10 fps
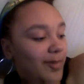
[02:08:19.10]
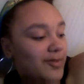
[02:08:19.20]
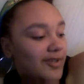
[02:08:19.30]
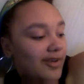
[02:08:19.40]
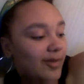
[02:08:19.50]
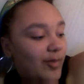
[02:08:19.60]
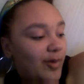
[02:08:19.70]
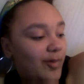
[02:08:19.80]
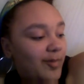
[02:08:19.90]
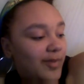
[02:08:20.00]
mom's gonna come
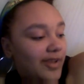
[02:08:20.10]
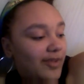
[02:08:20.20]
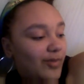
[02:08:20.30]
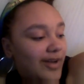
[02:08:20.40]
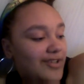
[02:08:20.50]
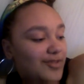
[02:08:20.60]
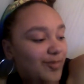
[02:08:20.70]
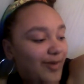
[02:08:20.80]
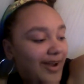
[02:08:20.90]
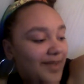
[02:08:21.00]
home and be like, why'd
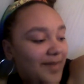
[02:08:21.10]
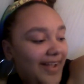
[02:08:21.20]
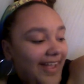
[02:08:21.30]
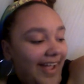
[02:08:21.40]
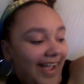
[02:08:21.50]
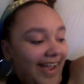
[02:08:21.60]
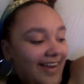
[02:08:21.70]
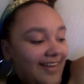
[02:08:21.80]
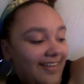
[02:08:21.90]
you break my cat?